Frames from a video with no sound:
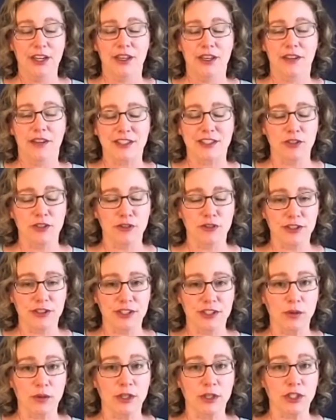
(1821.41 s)
That's
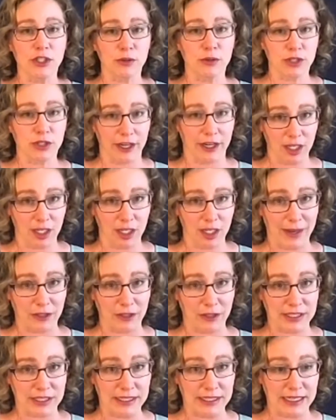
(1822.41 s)
interesting what you were talking about
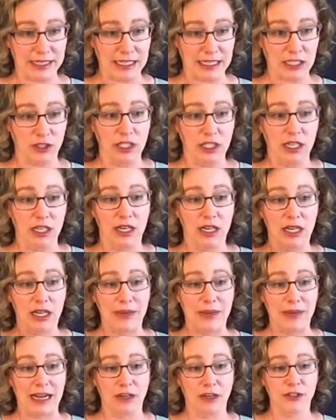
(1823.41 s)
just now
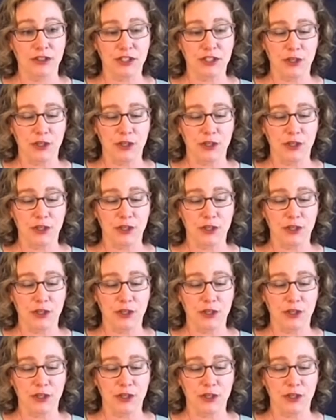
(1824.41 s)
about